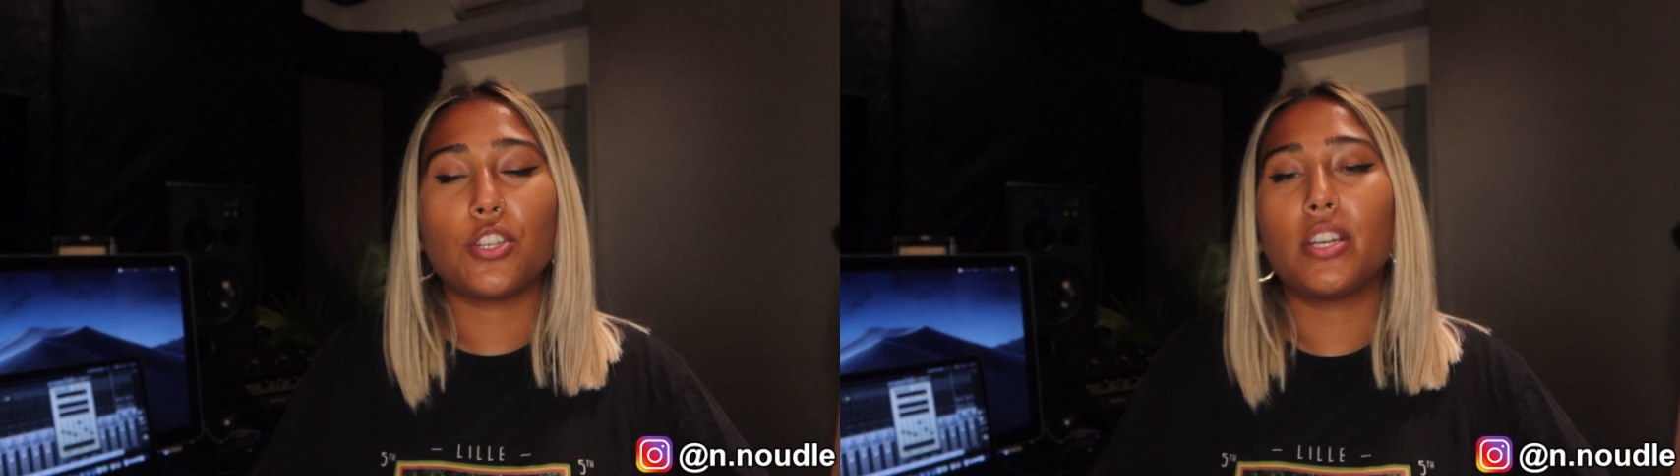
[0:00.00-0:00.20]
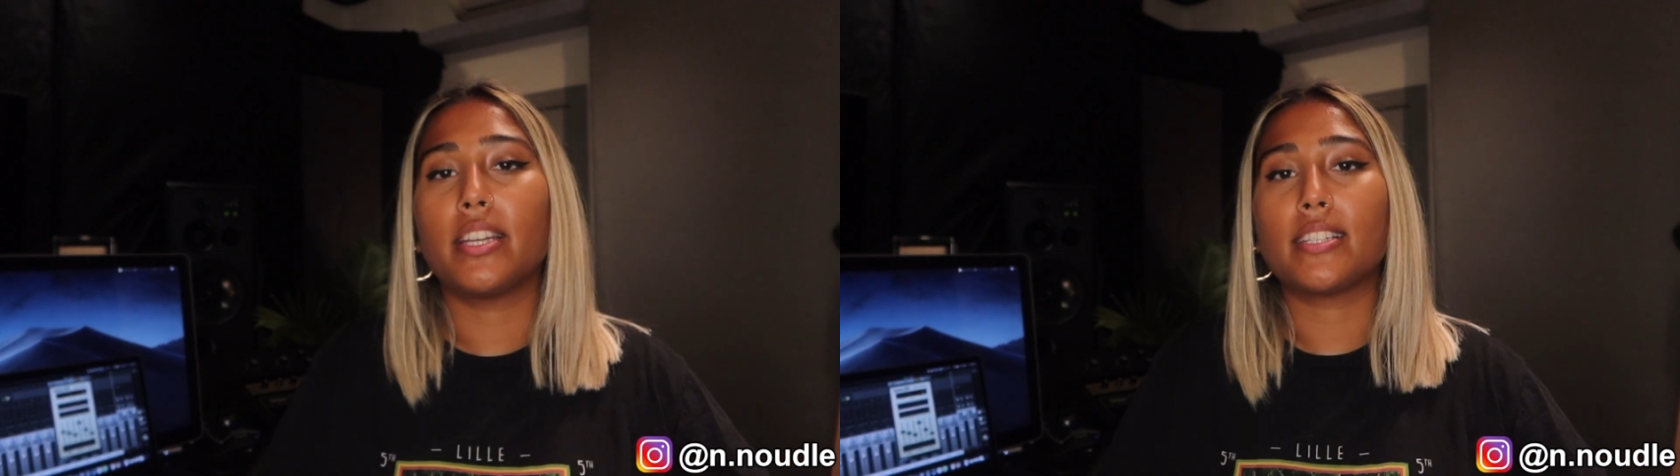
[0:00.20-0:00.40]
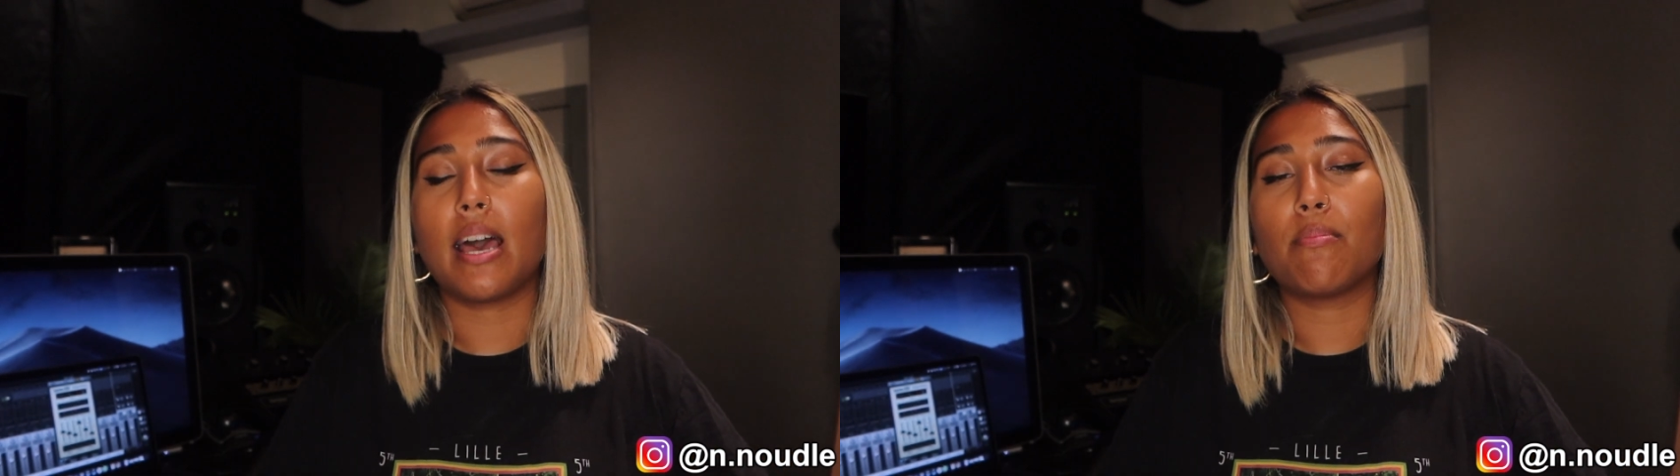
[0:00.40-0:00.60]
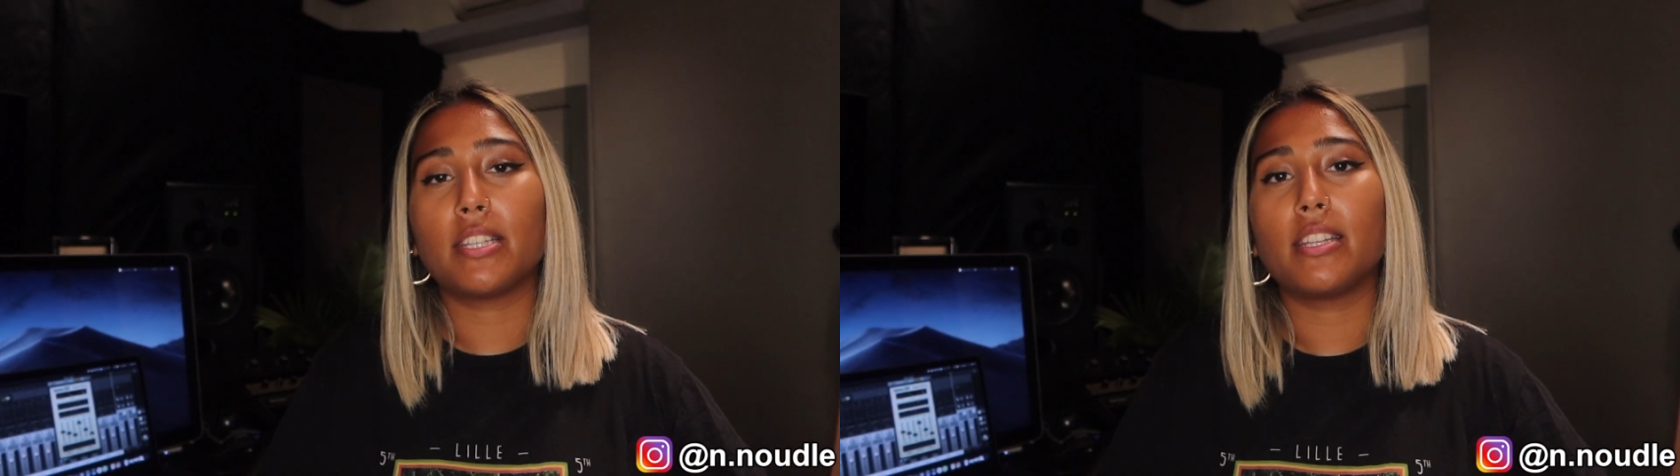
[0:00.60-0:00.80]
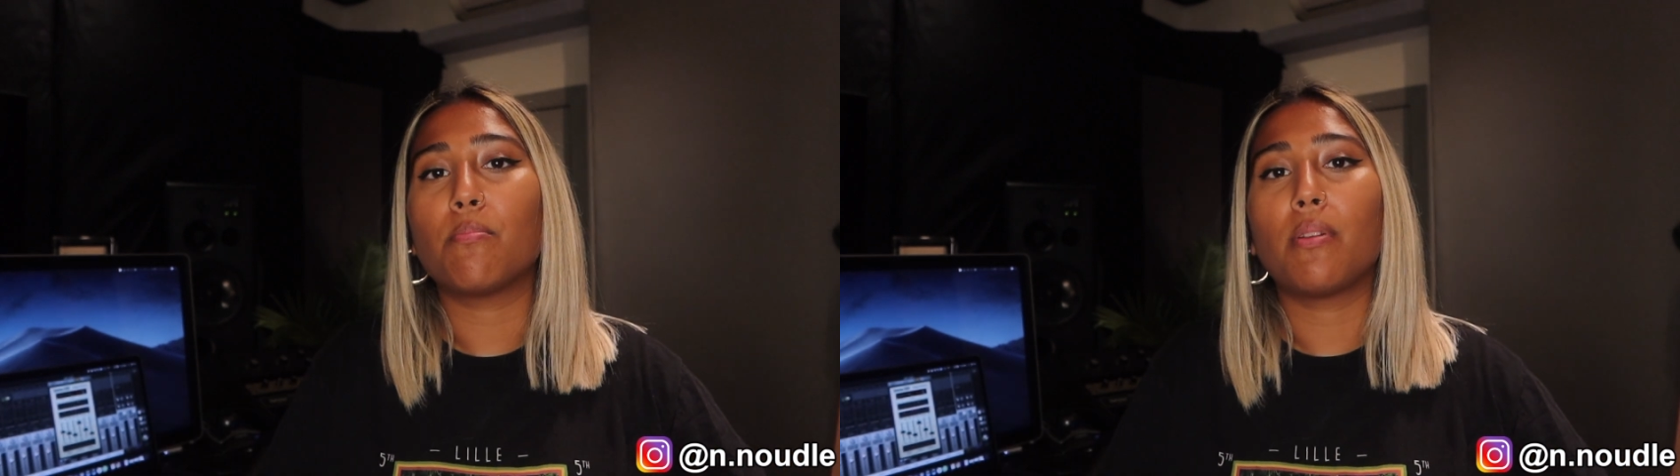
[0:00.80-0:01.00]
you can adapt
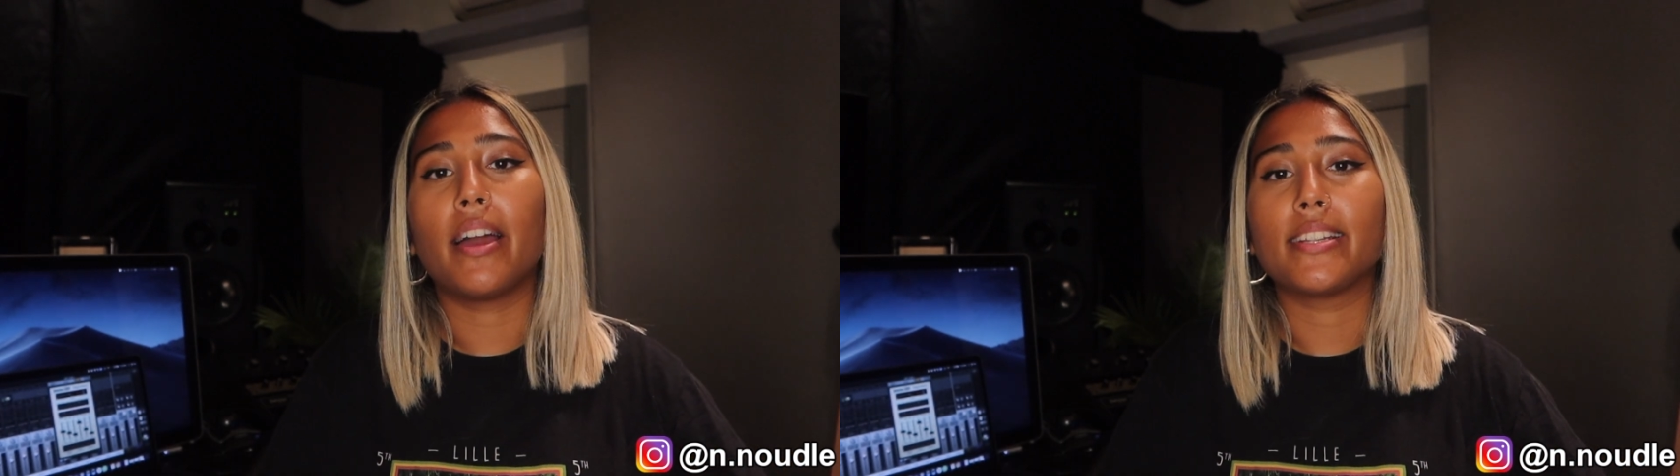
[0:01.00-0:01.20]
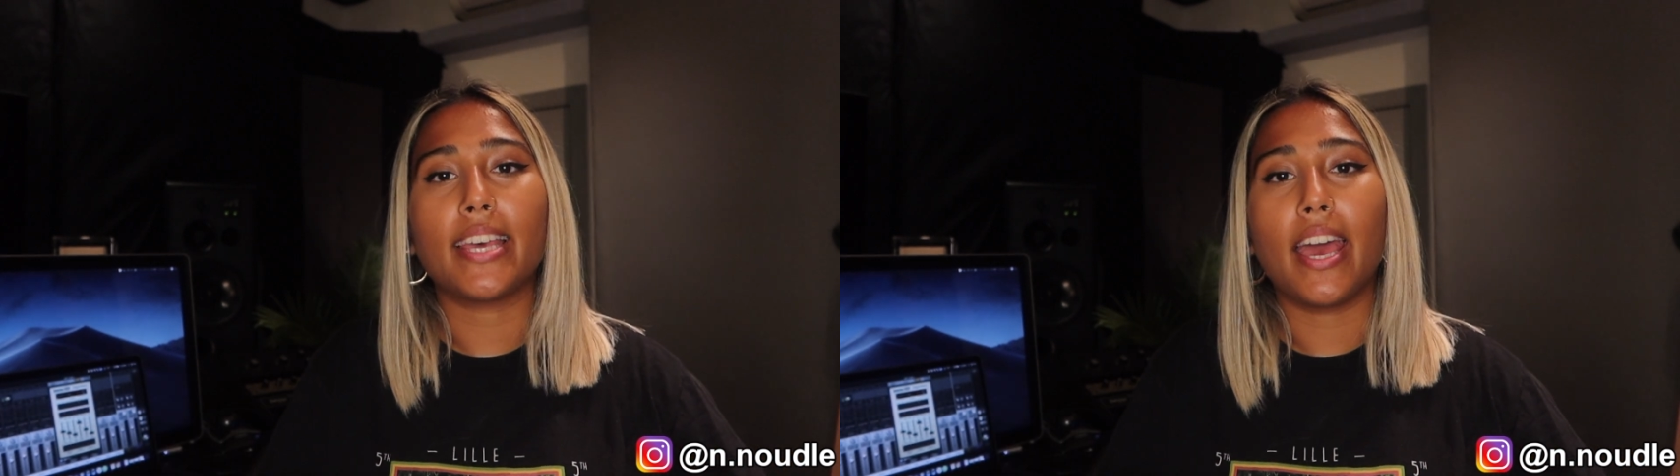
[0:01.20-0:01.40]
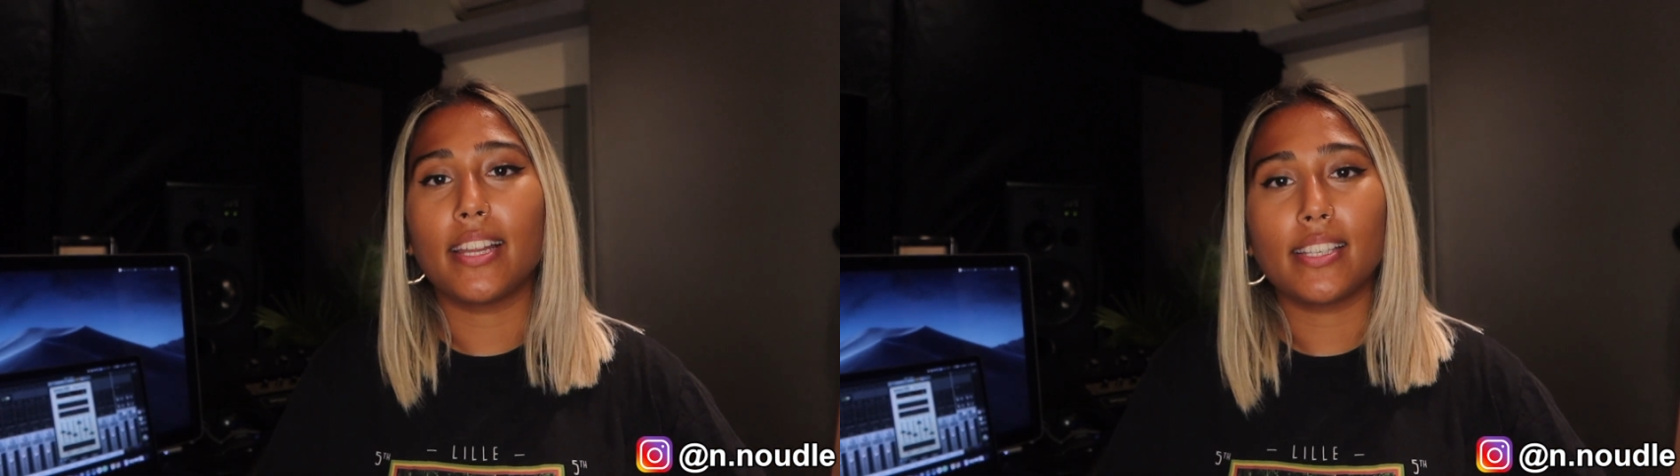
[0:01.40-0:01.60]
it and apply it to any